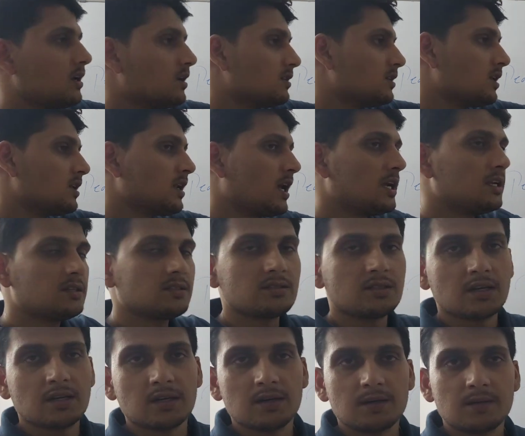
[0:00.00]
the knight
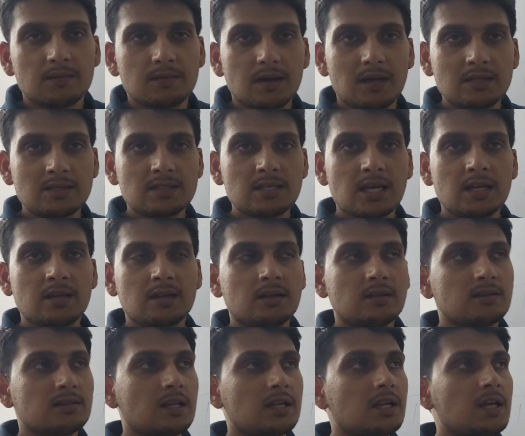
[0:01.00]
there and
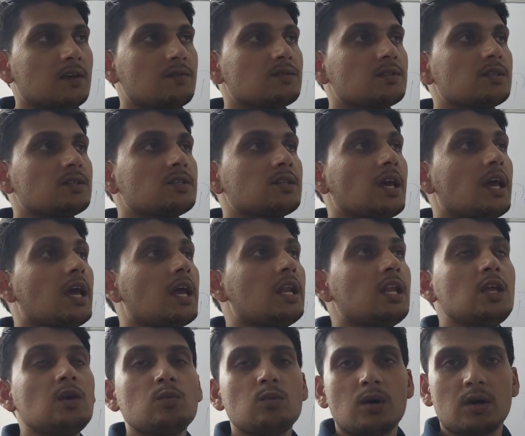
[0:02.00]
said that if there is
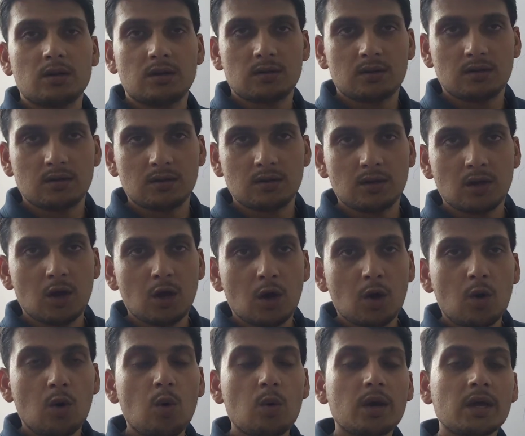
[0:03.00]
anyone
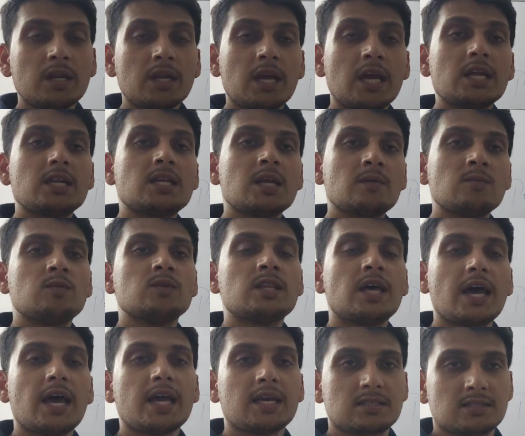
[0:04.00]
who can hit him with
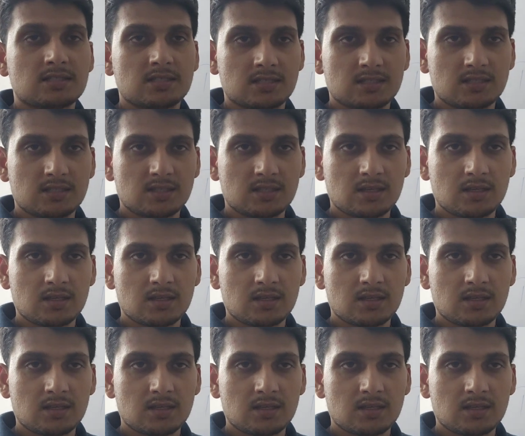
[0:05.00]
the axe,